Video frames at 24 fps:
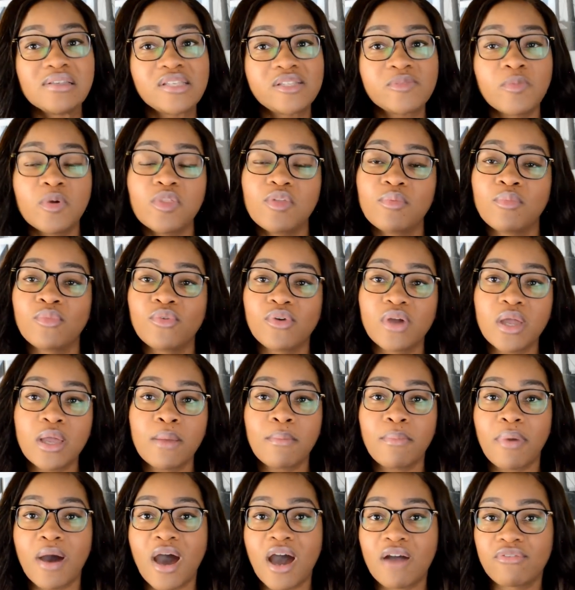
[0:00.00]
some of the more
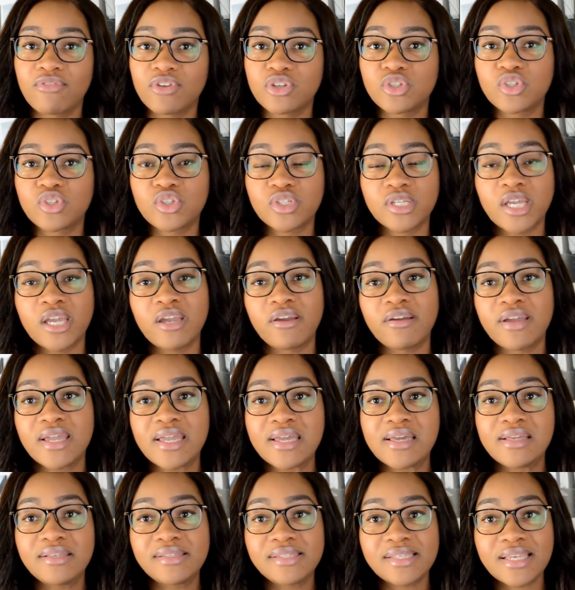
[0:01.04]
impoverished
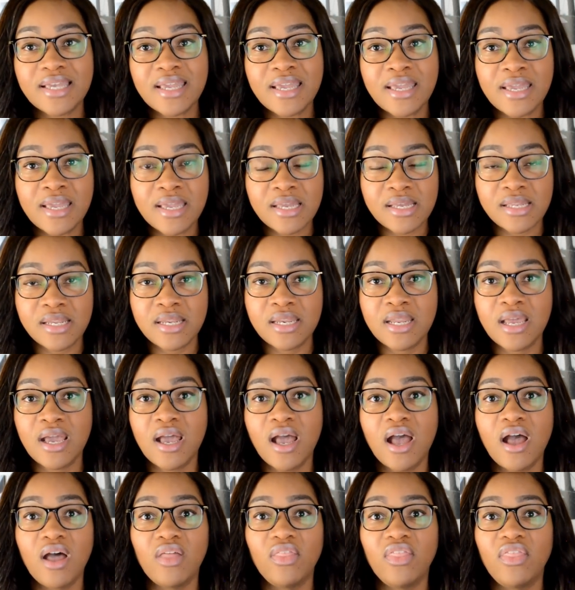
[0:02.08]
areas in
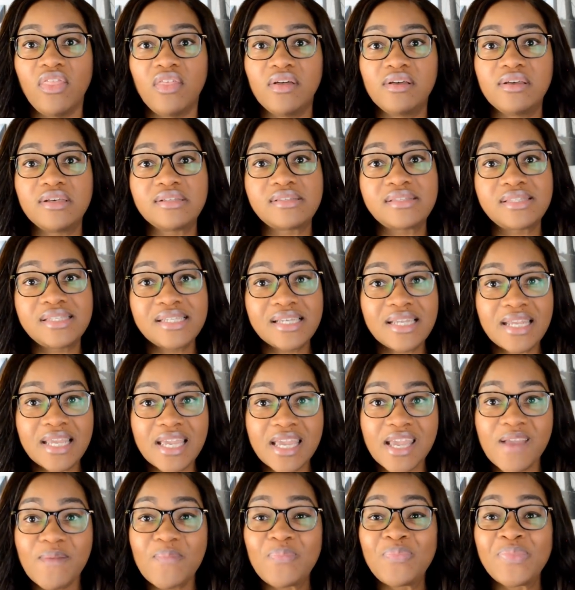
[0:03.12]
the
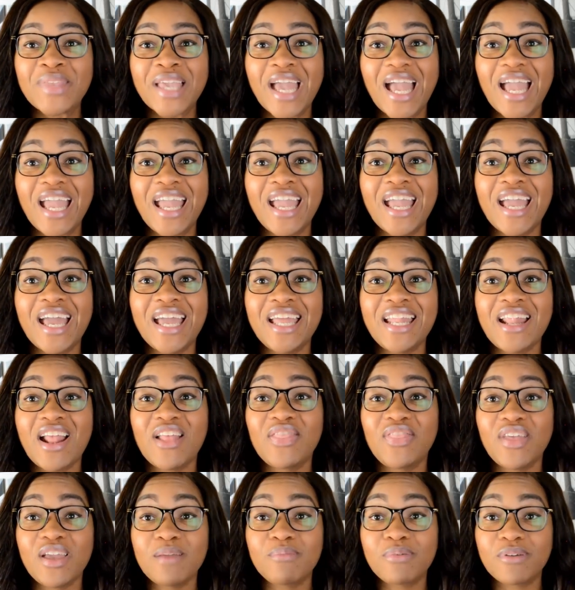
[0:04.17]
city
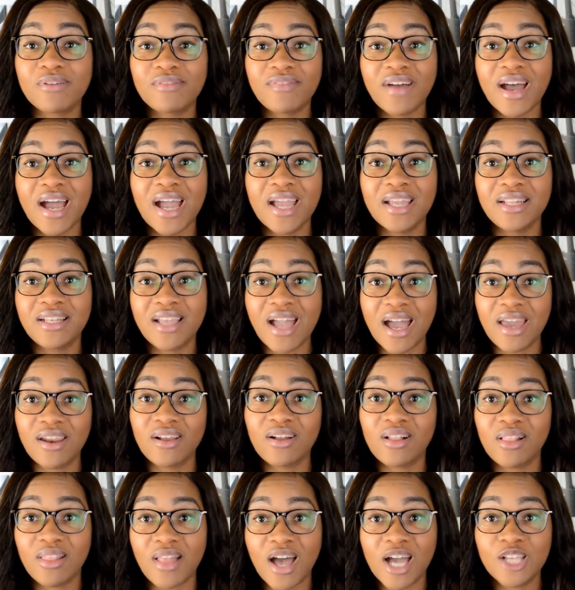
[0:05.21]
and they provide
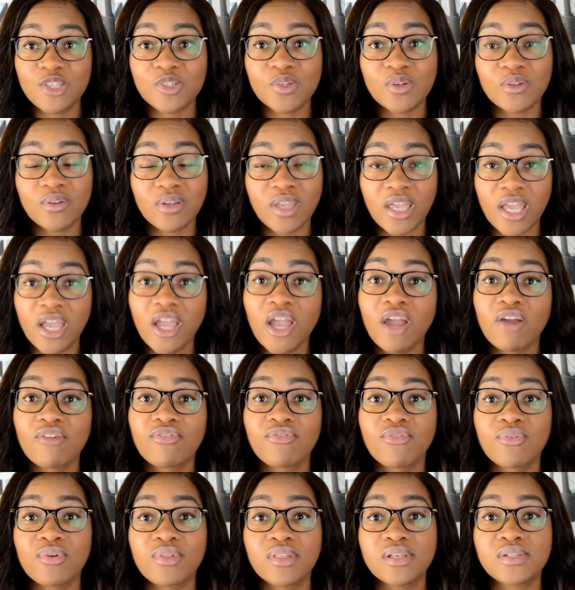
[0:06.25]
gynecological care
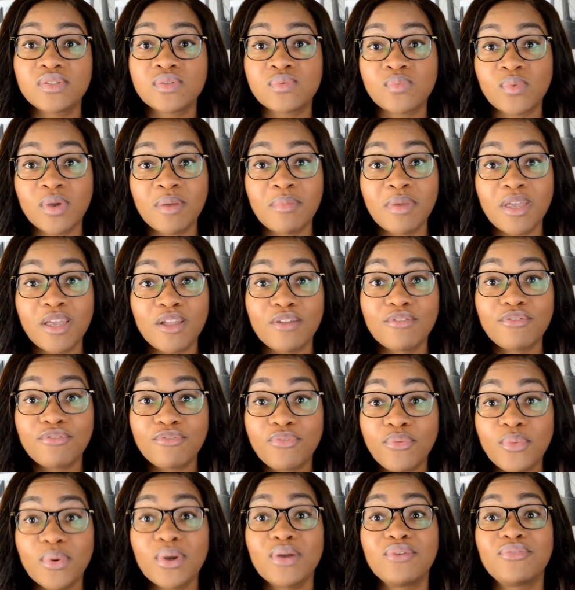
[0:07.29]
for these women
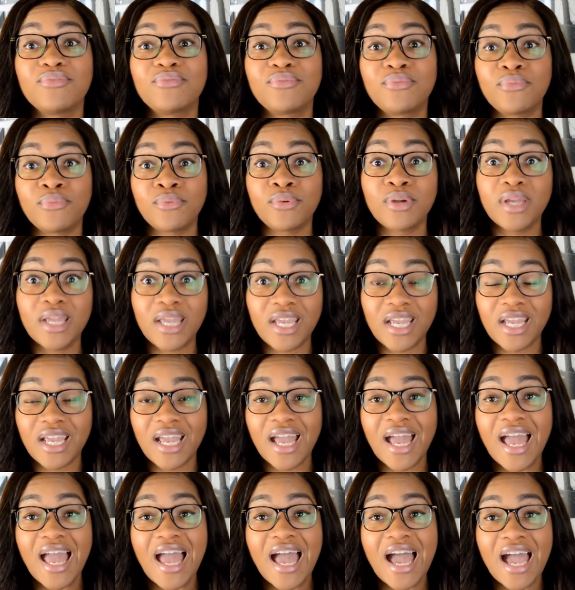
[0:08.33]
for free
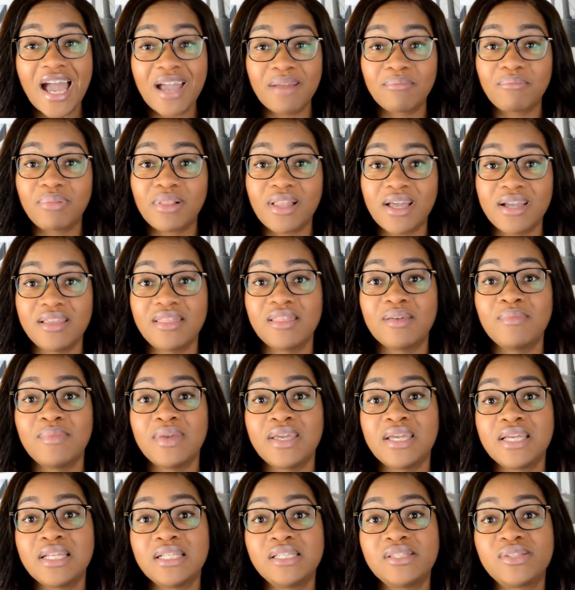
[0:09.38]
and plug them
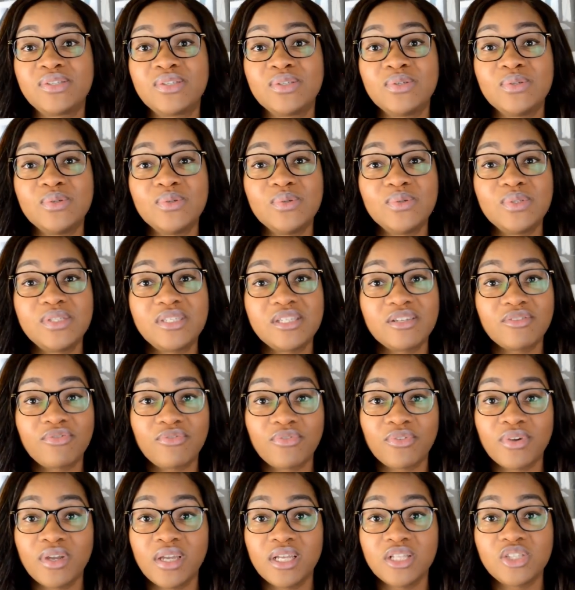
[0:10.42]
into
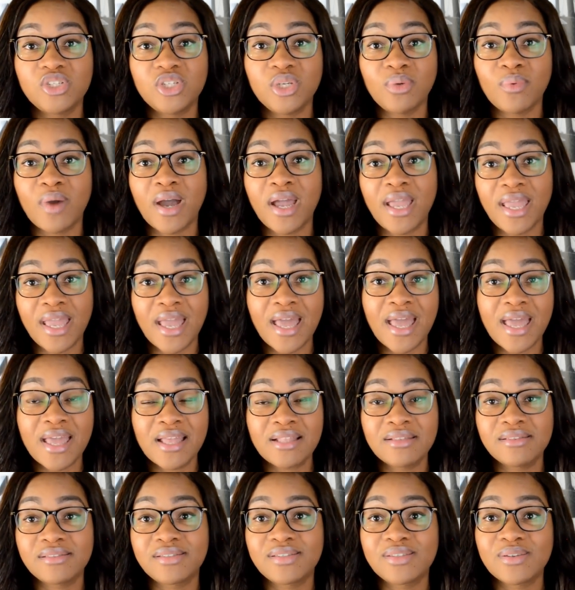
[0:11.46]
different
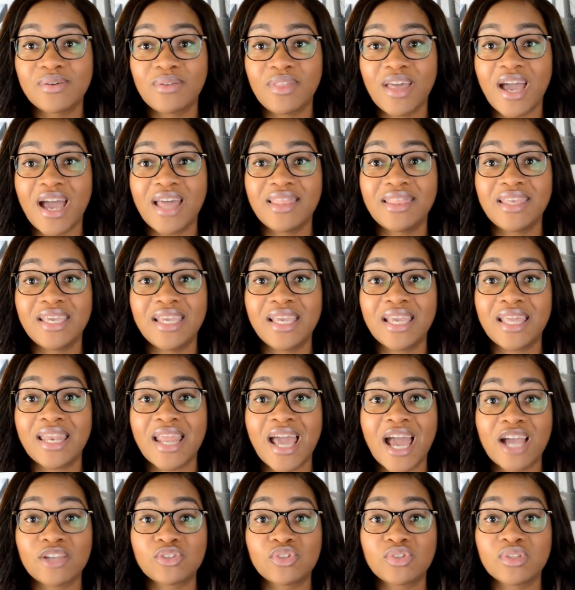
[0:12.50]
GYNs so that they can
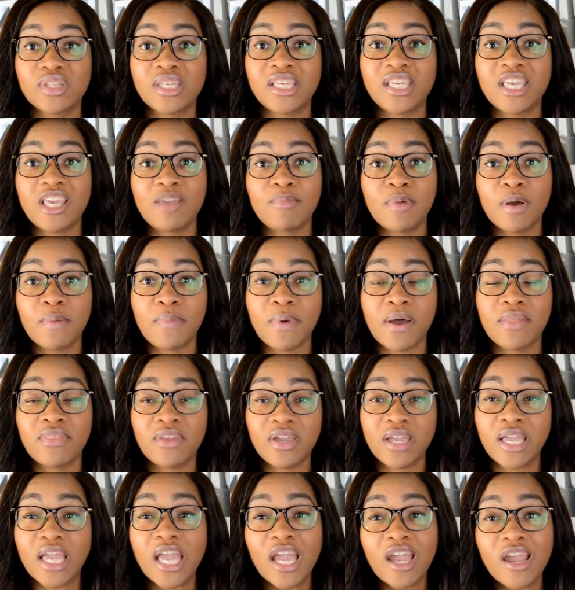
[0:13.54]
actually keep up on
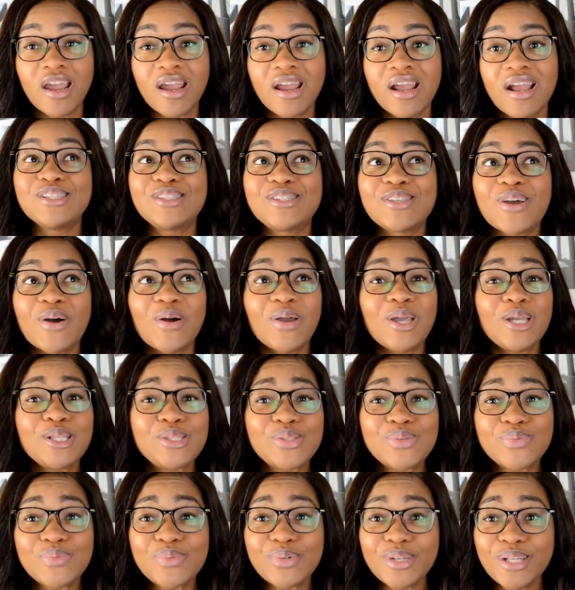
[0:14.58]
their care. So
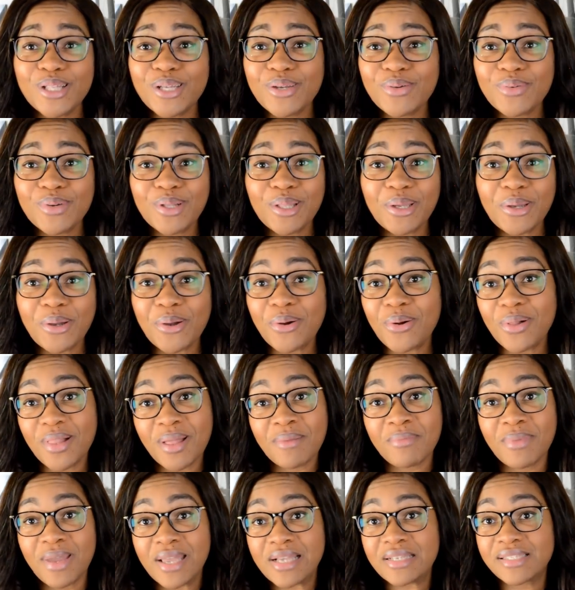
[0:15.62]
it's really, really cool.
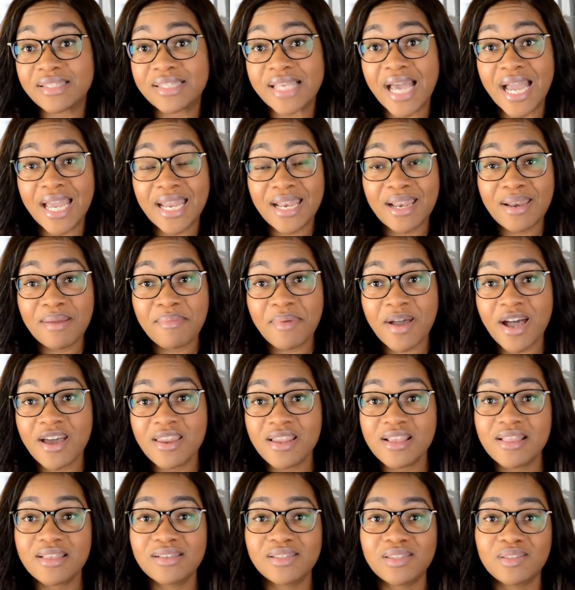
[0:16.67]
I'm excited
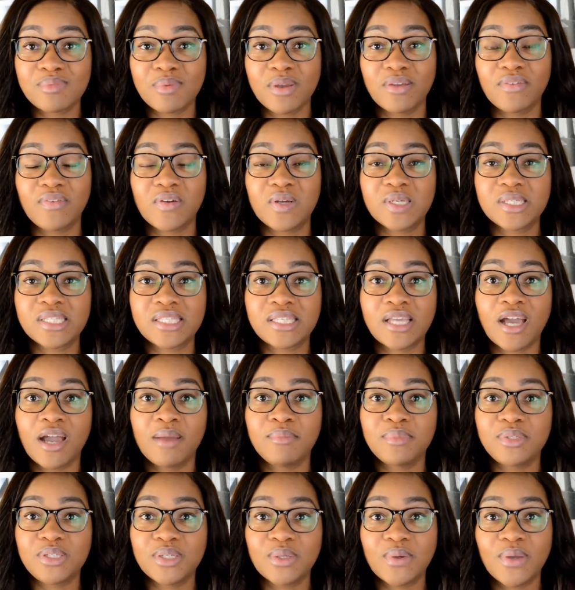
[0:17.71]
about it. This is my first
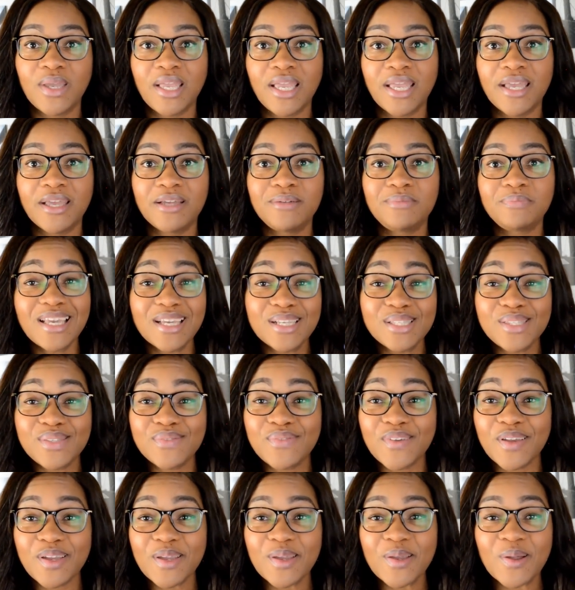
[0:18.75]
time doing it. It's
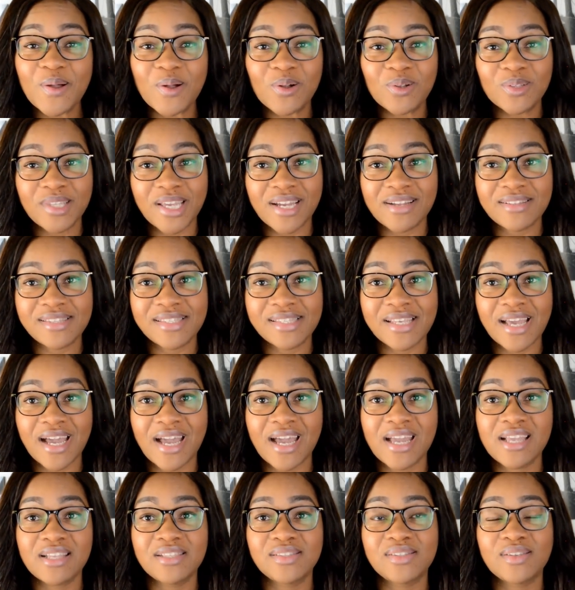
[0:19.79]
very cold
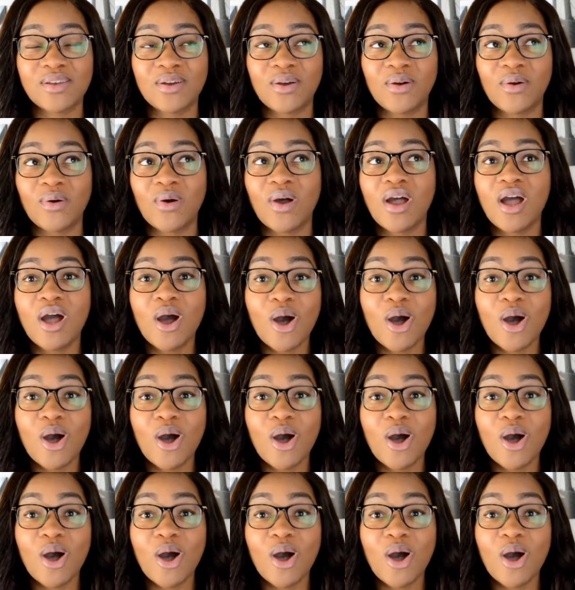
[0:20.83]
outside, so